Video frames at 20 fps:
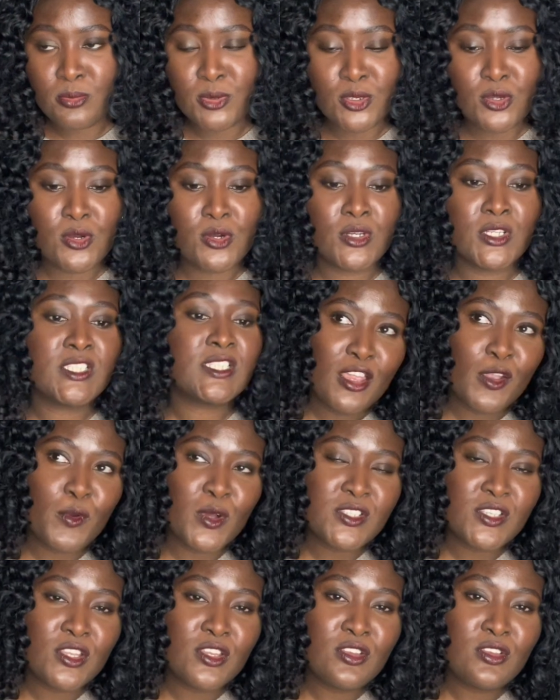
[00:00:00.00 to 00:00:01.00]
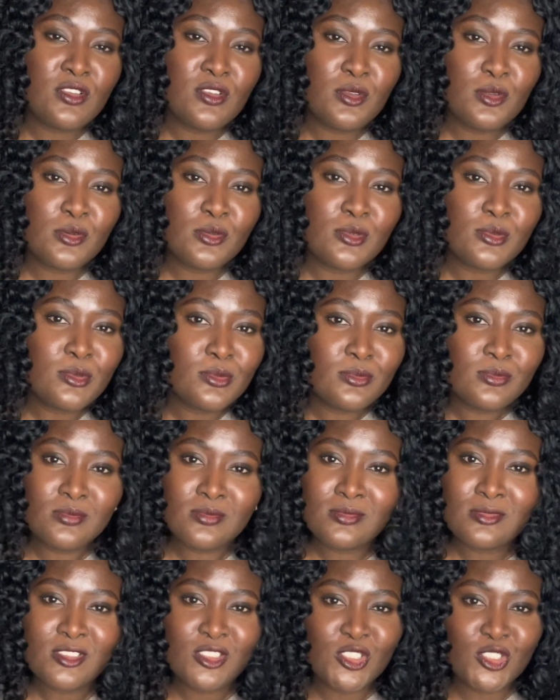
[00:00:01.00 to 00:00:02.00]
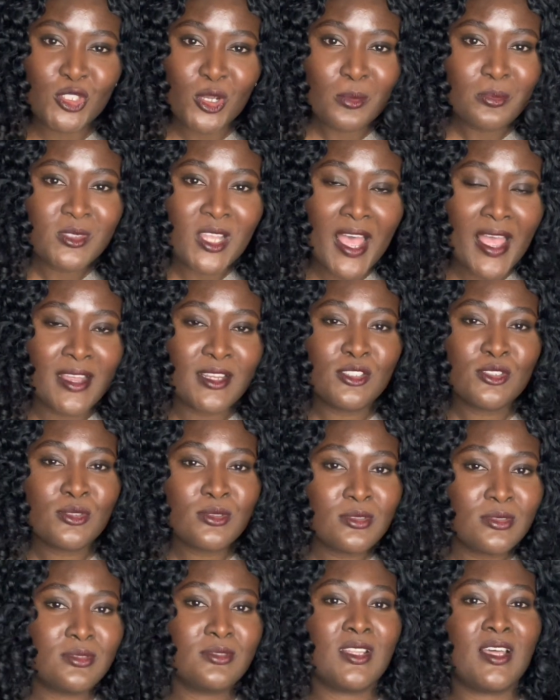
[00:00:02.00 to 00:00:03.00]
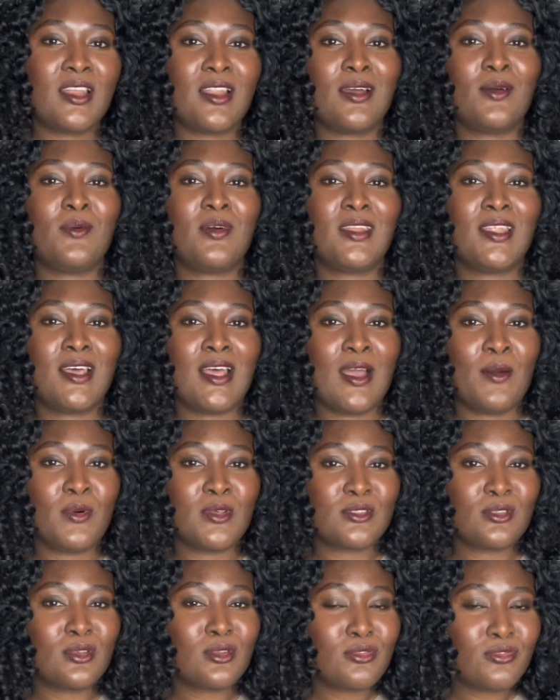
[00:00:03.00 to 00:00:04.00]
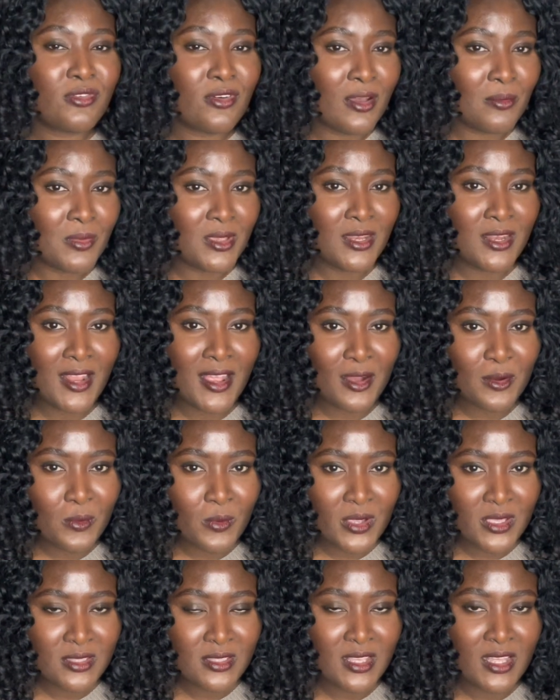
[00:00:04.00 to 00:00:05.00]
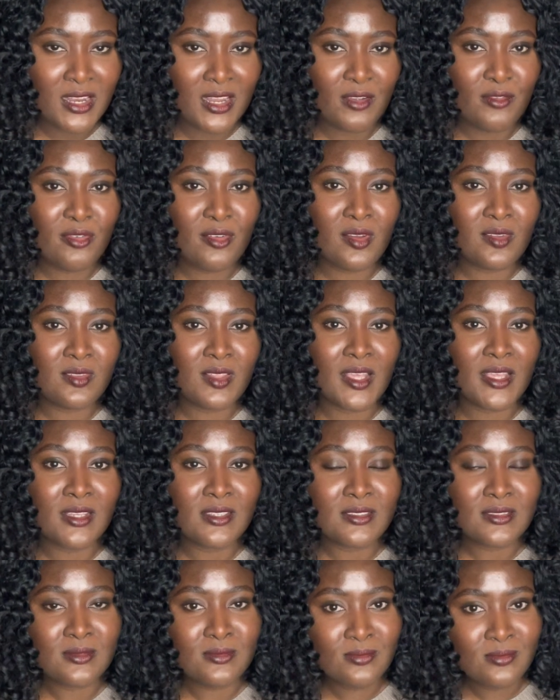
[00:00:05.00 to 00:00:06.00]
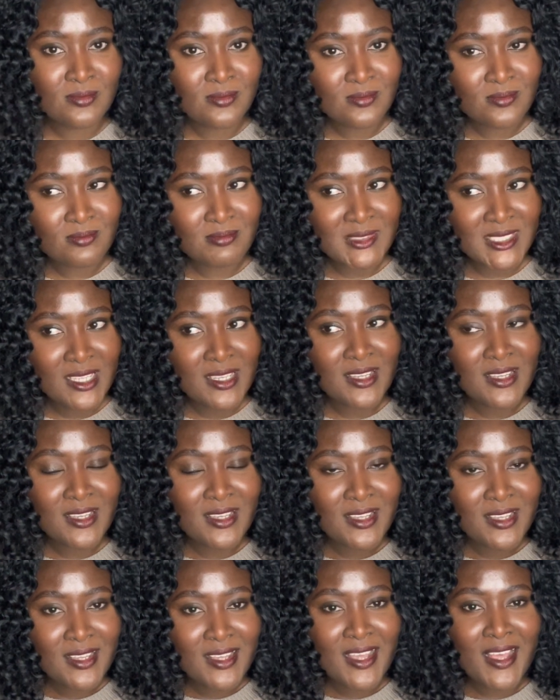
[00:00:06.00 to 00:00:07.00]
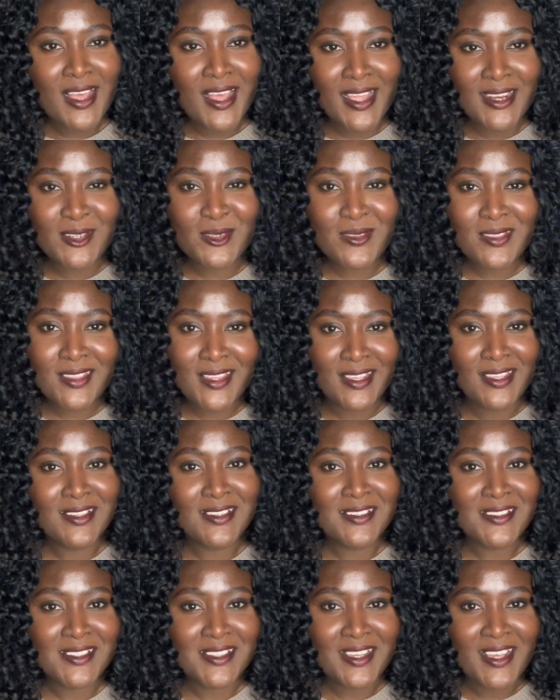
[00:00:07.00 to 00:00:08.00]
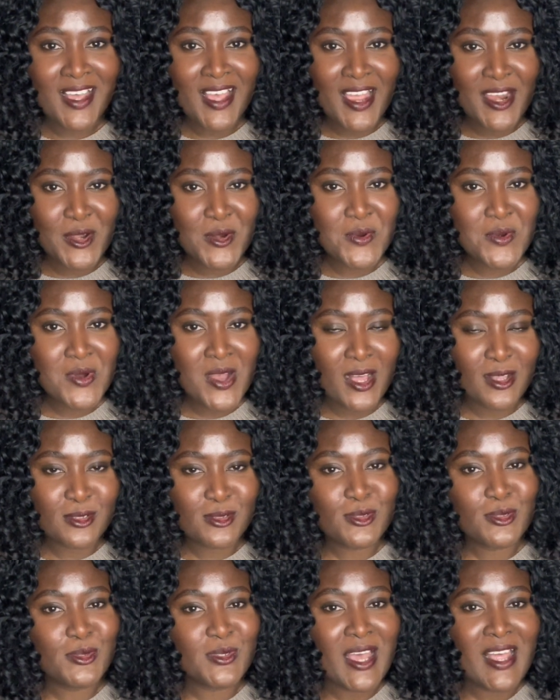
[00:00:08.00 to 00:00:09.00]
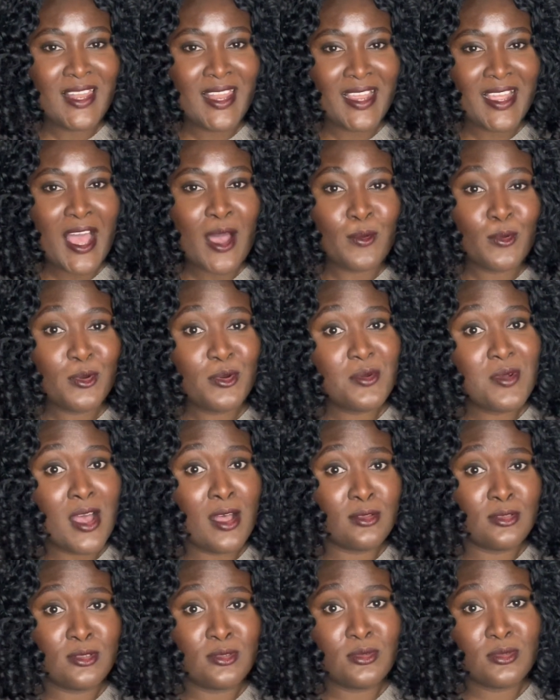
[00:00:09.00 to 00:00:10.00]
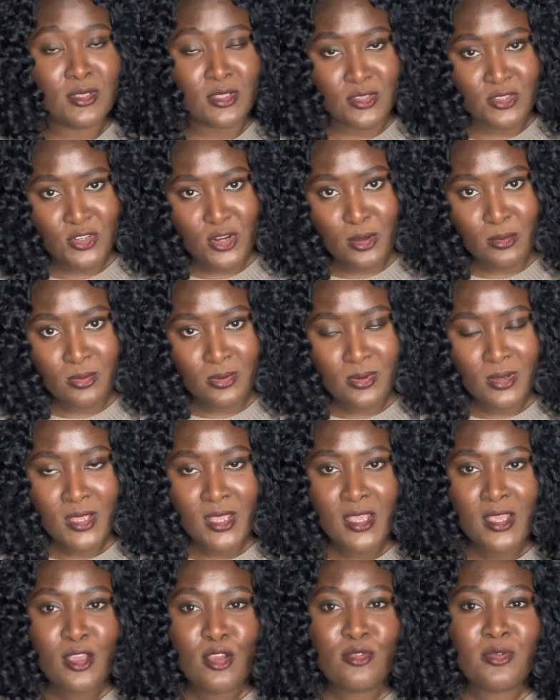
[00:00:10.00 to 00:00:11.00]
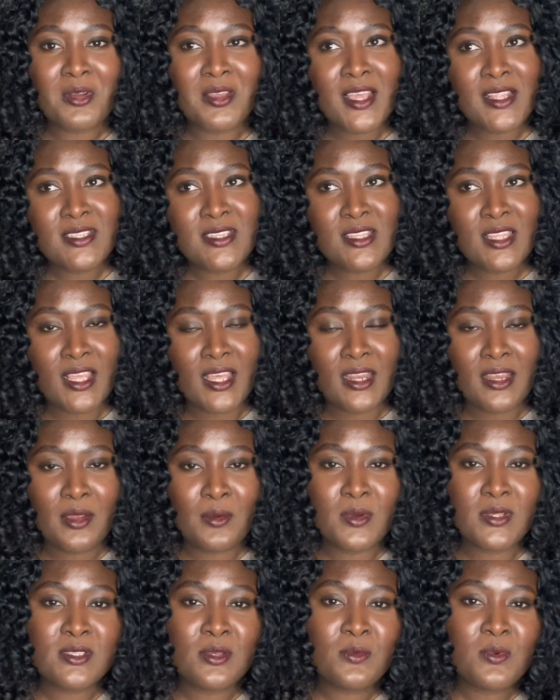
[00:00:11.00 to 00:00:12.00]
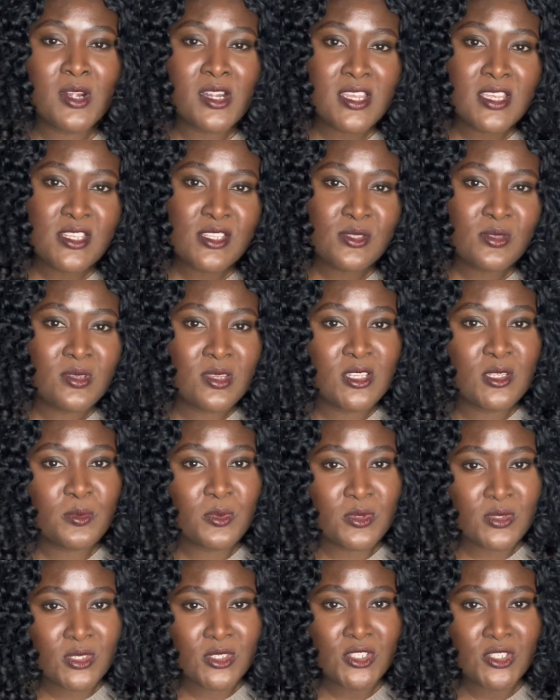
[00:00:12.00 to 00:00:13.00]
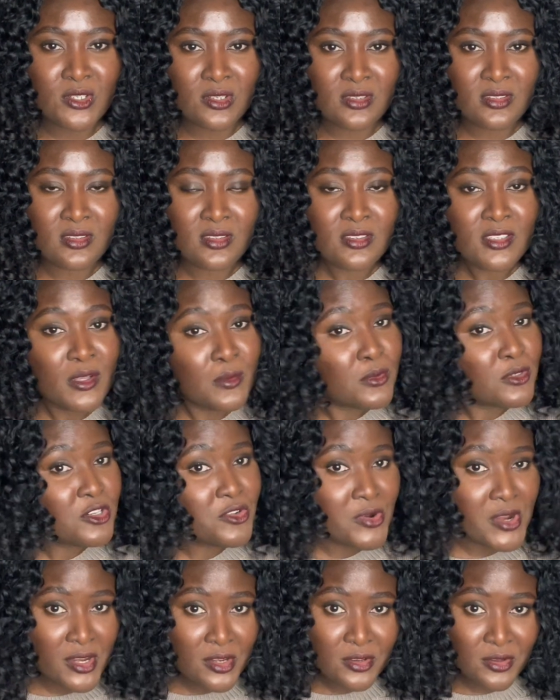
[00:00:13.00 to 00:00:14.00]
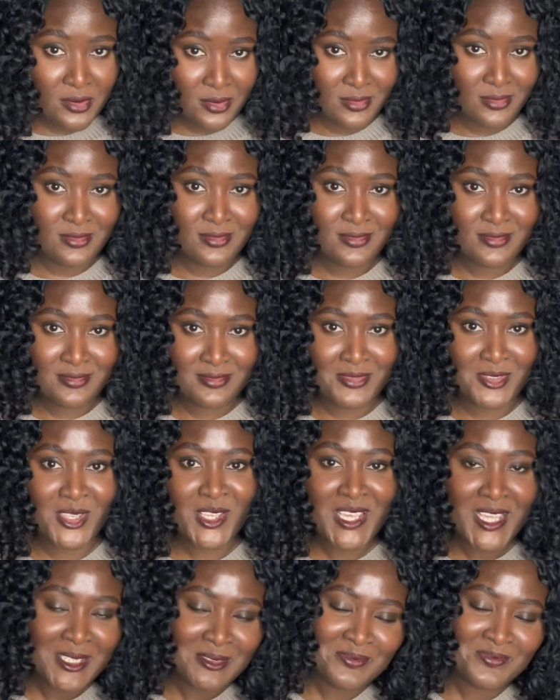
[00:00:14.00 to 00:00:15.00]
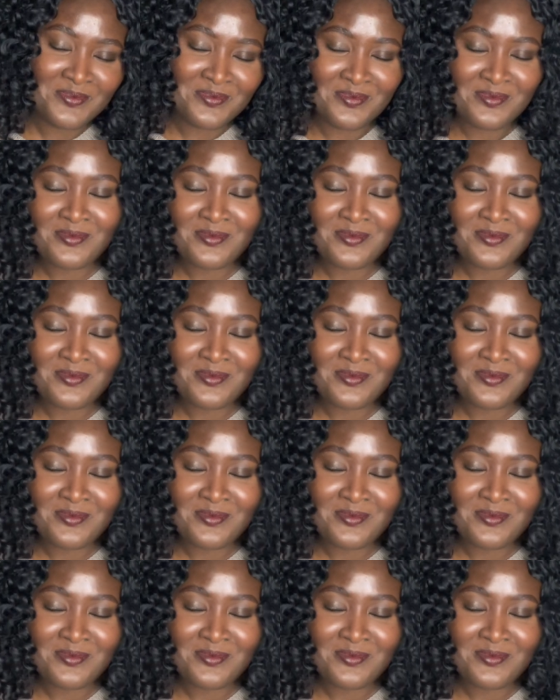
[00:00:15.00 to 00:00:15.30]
because it was a new job title that I was not familiar with, and I felt like I don't think I know how to do, I would know how to do this job. Forgetting that it was a working student position, they would train you, okay?